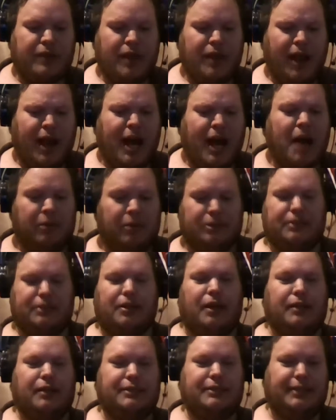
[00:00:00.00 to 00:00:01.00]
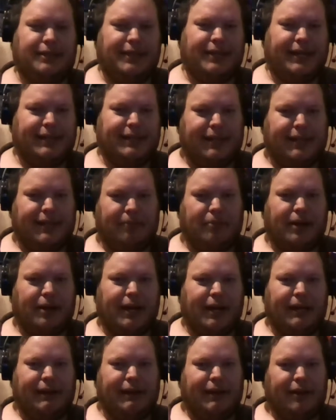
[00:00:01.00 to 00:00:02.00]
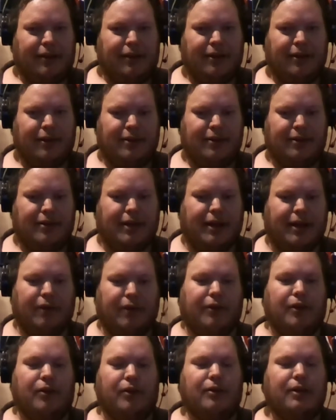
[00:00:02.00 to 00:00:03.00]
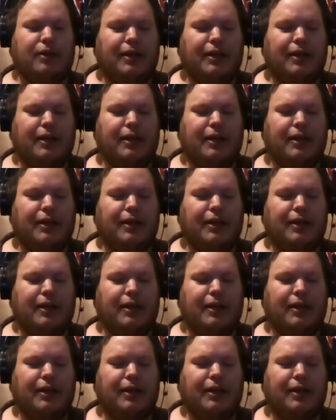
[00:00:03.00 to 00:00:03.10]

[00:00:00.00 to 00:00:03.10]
almost lost it that day, but I didn't. I don't know.